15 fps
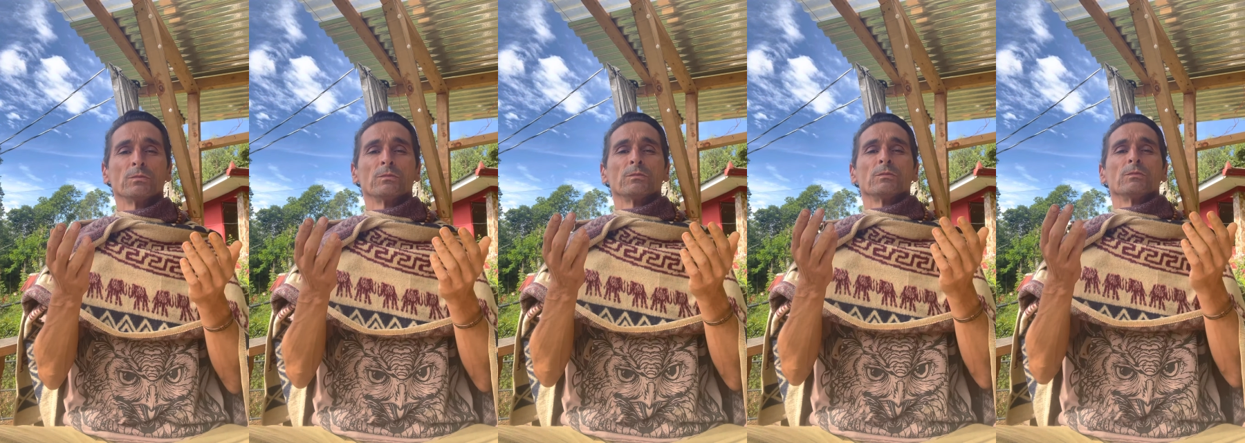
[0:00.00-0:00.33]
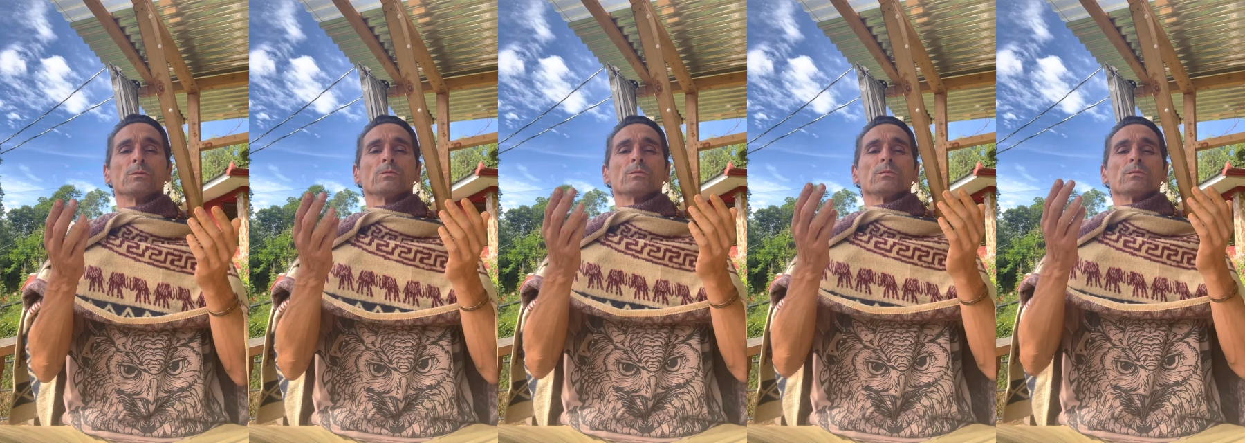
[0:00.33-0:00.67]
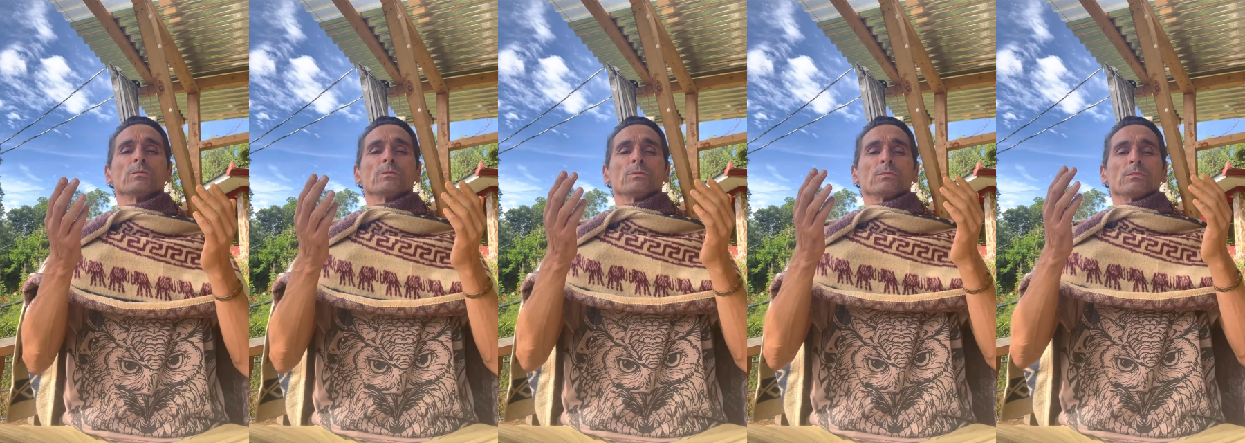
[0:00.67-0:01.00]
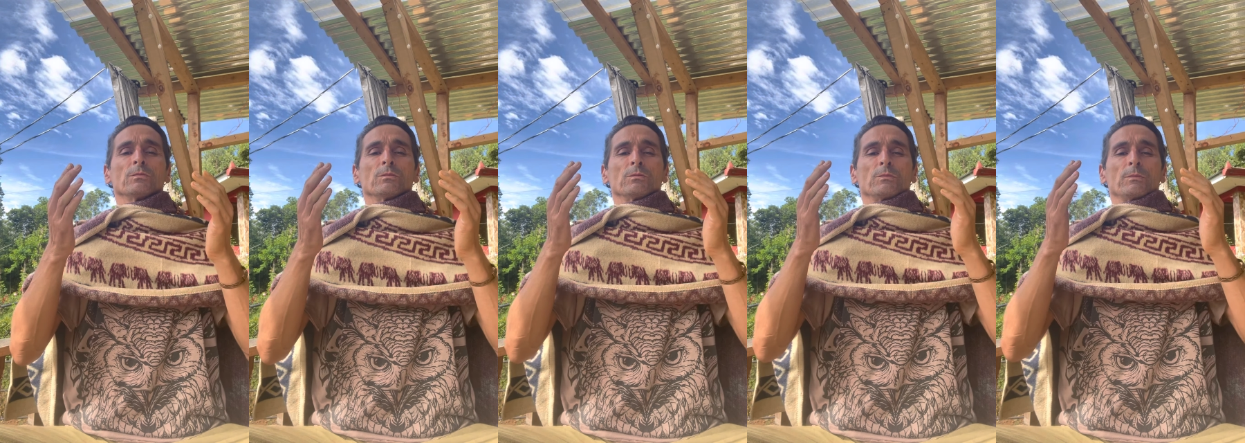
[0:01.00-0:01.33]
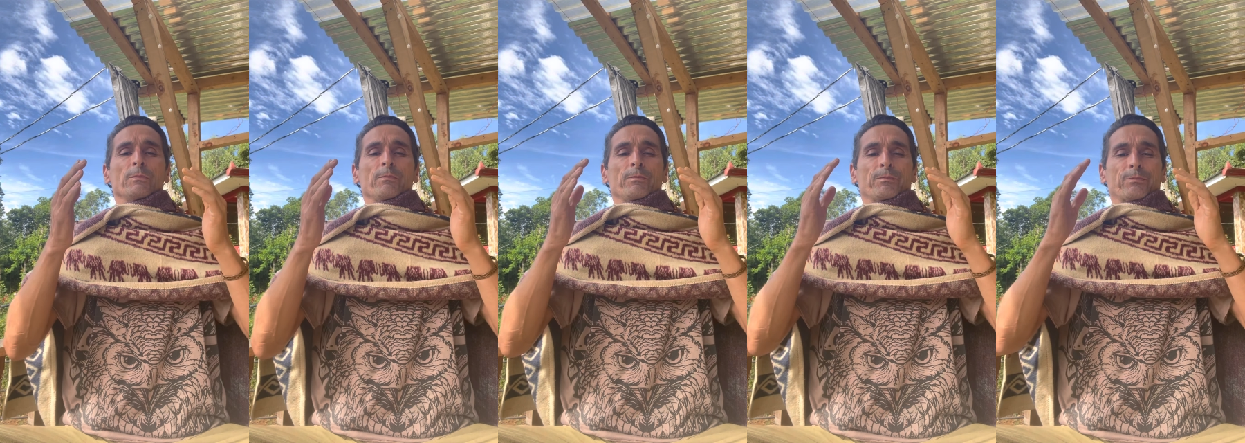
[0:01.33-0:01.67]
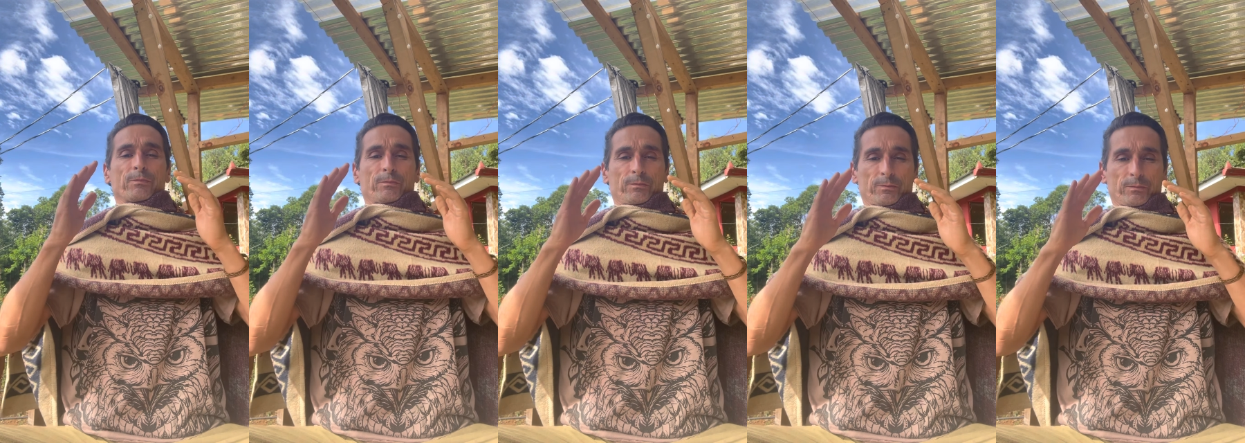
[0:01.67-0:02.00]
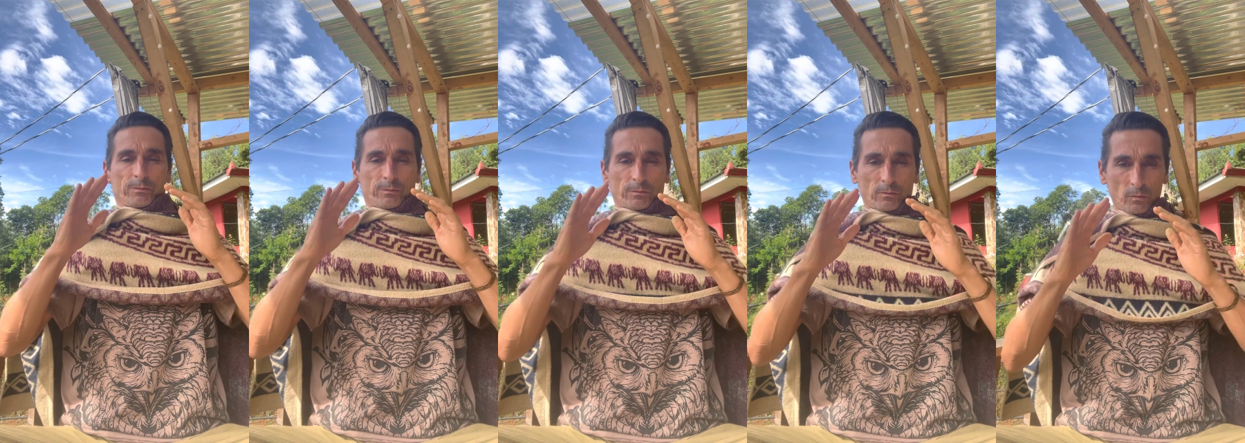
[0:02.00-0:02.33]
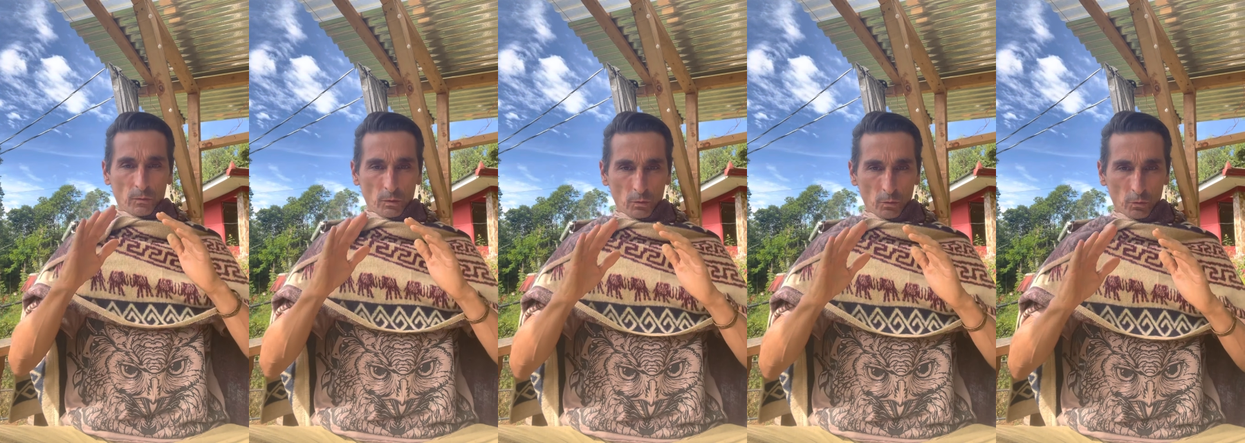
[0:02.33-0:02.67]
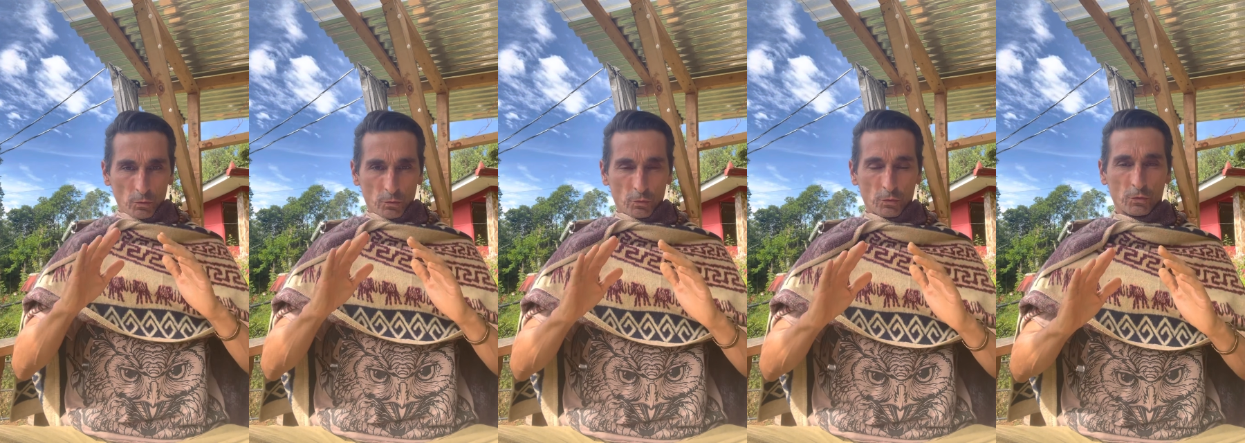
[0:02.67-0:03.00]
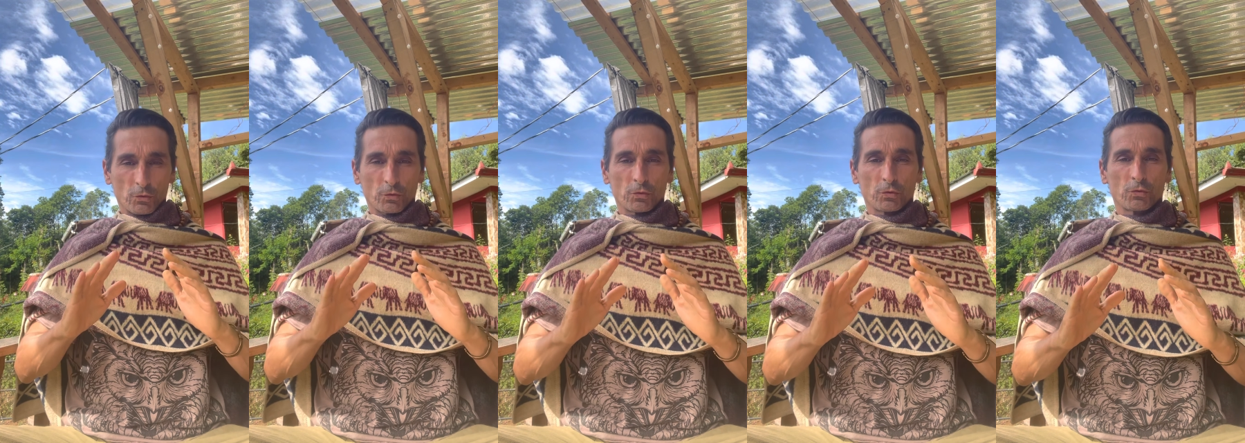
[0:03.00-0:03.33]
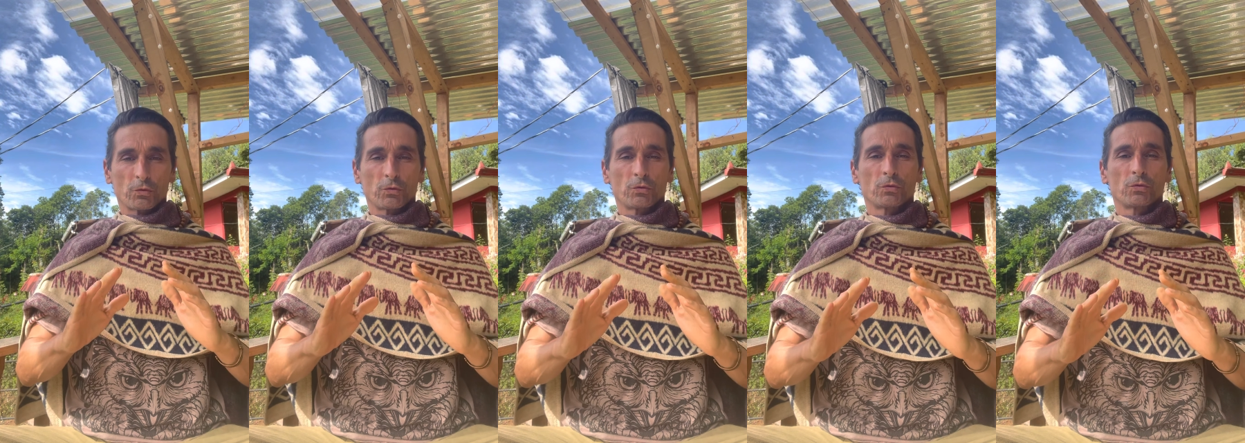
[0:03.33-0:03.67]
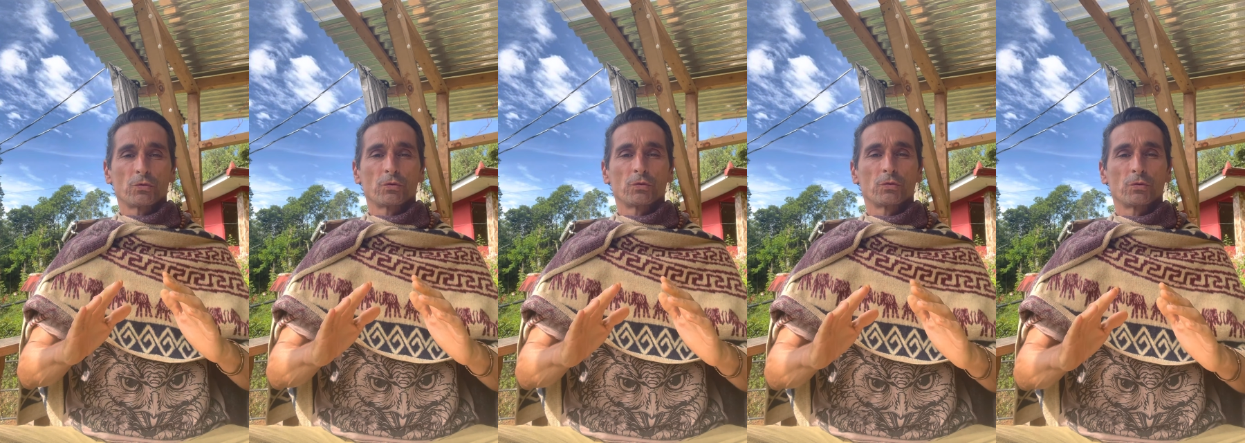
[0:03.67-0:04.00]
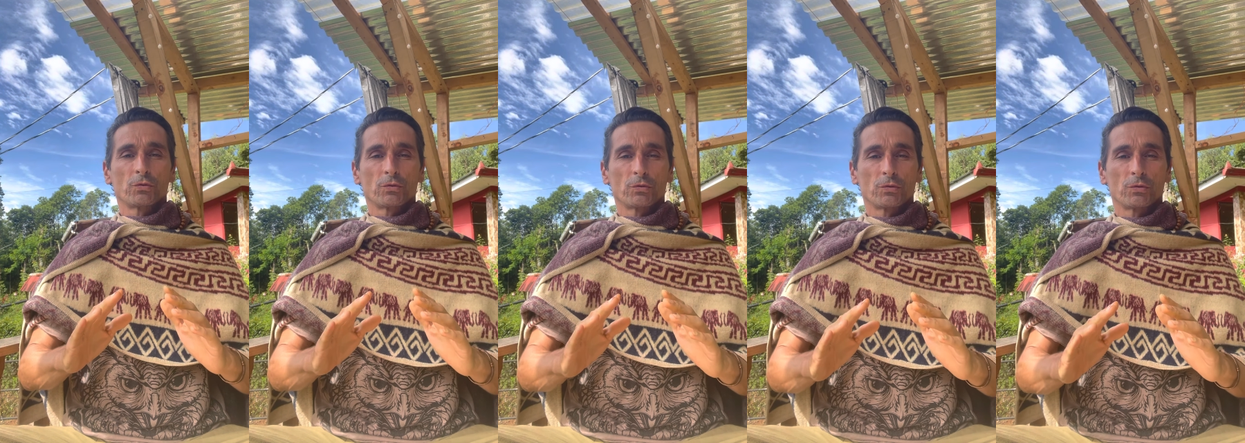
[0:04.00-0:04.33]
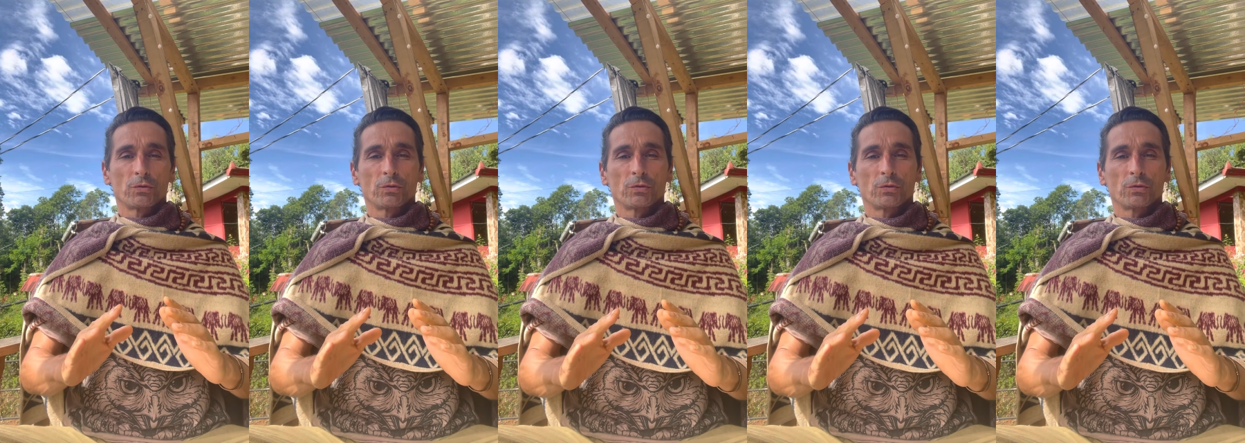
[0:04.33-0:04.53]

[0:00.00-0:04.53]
Nobody speaks.